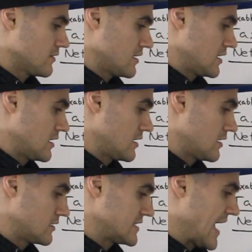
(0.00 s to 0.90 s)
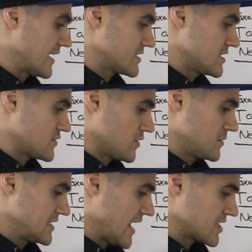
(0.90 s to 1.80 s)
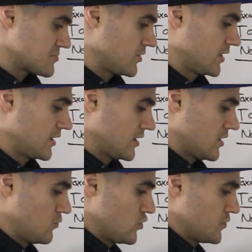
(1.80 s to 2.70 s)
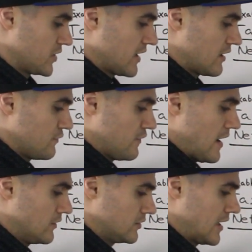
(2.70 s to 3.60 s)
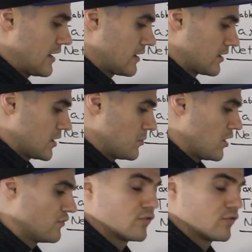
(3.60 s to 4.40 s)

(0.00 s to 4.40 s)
the taxes from the taxable income, we would get a final net income of